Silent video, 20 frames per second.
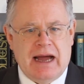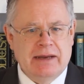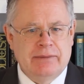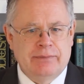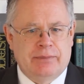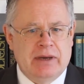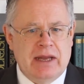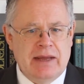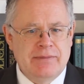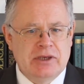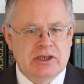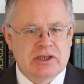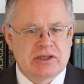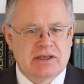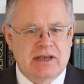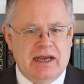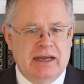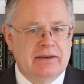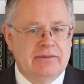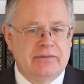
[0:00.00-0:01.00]

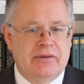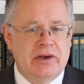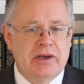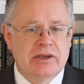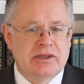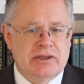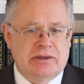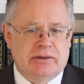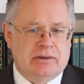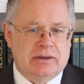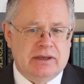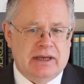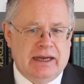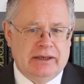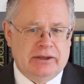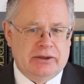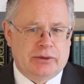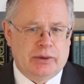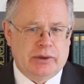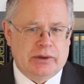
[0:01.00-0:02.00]
unblemished and virginal,
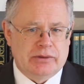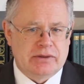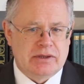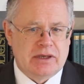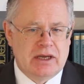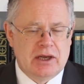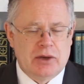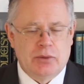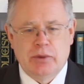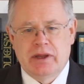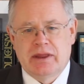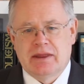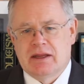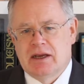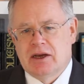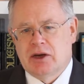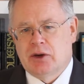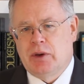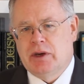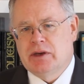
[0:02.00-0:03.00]
unquote,
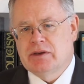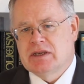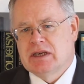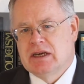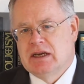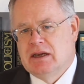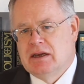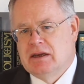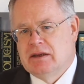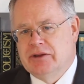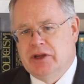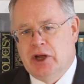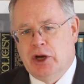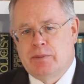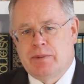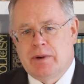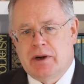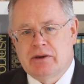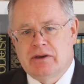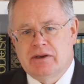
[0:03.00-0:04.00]
with, quote,
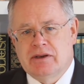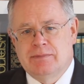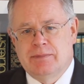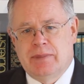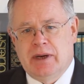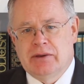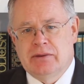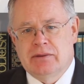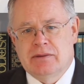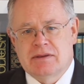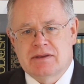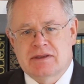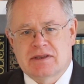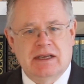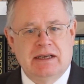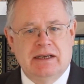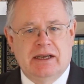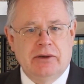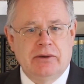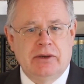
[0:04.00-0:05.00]
no broken
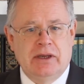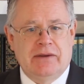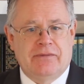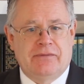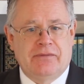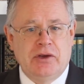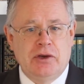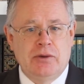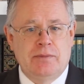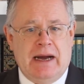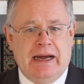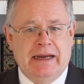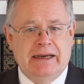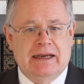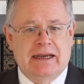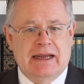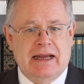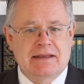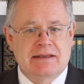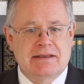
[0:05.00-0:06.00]
bones and only a few
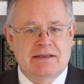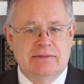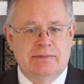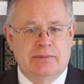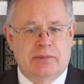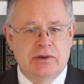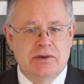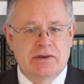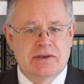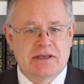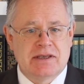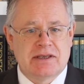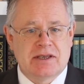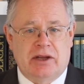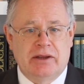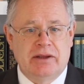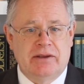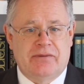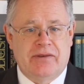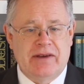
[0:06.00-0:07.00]
minor cuts and bruises
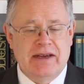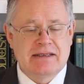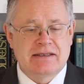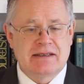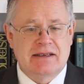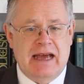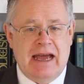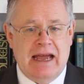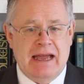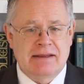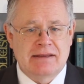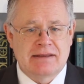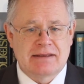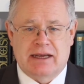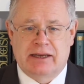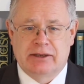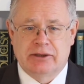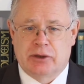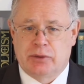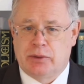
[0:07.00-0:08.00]
on the face and
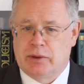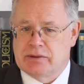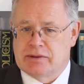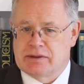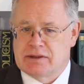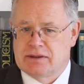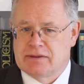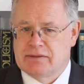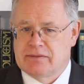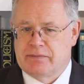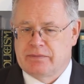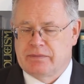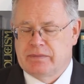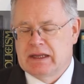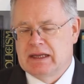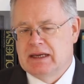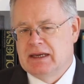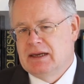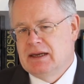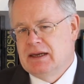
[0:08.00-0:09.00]
hands, unquote.
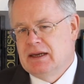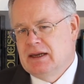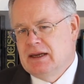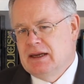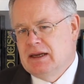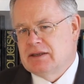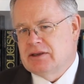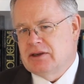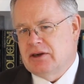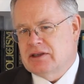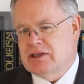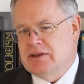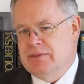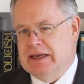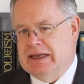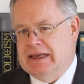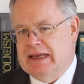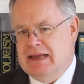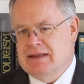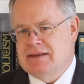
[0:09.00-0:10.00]
Dr.
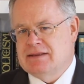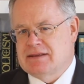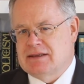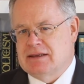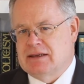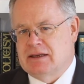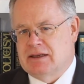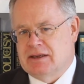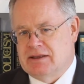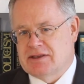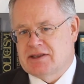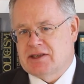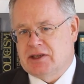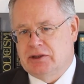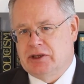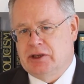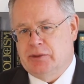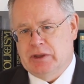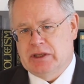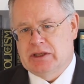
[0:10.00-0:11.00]
Mackenzie,
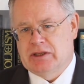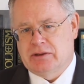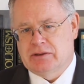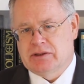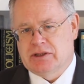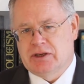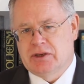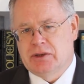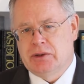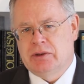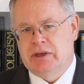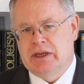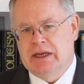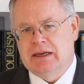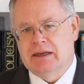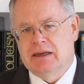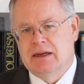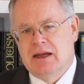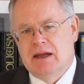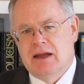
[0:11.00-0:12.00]
consulting with Dr.
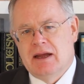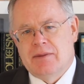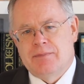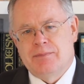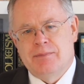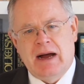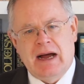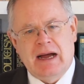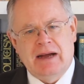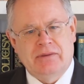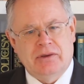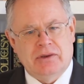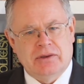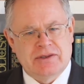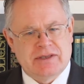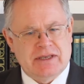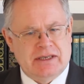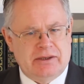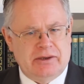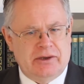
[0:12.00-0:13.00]
Cooling,
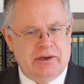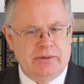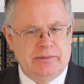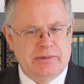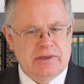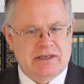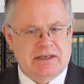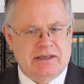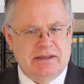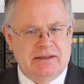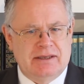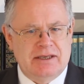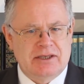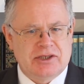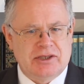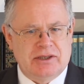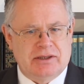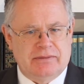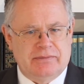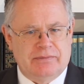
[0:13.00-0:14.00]
marvels at Irma's
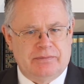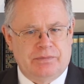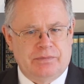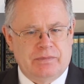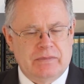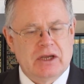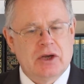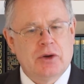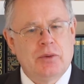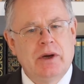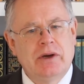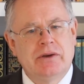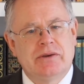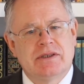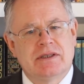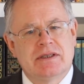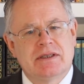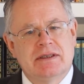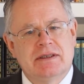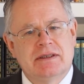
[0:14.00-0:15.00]
condition.
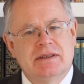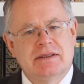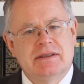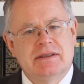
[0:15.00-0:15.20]
Quote,